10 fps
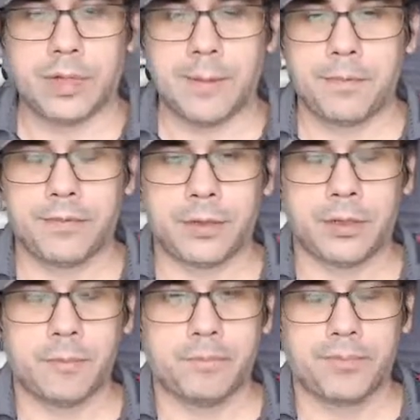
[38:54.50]
type
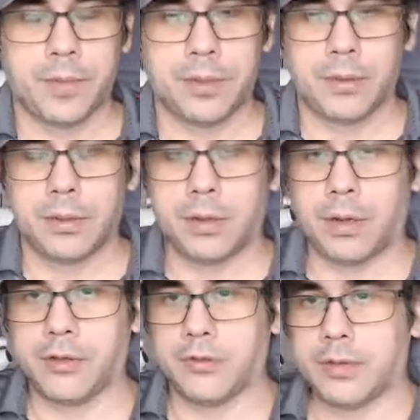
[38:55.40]
of
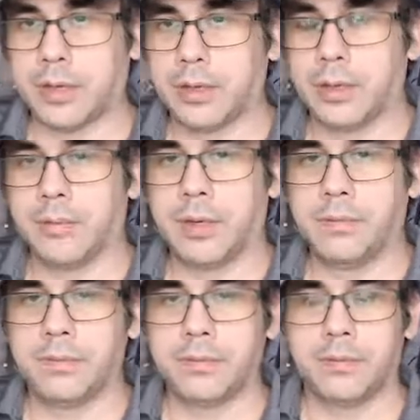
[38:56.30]
costs I could come
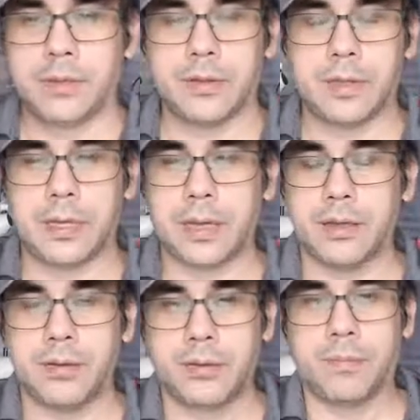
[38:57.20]
up with, and then I
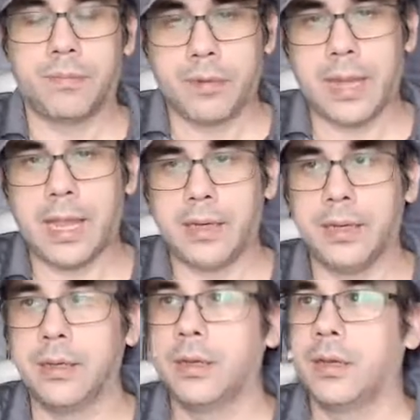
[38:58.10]
can start
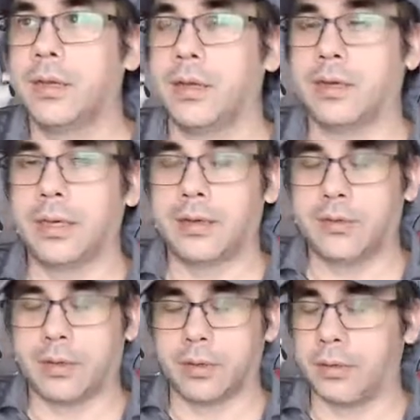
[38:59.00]
planning a
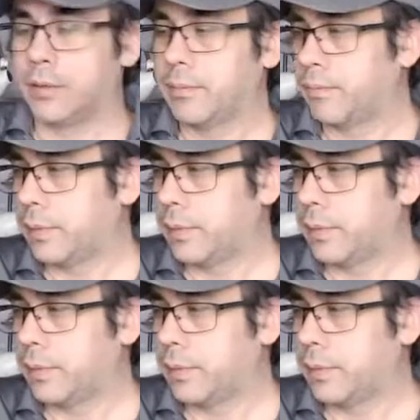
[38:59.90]
Kickstarter.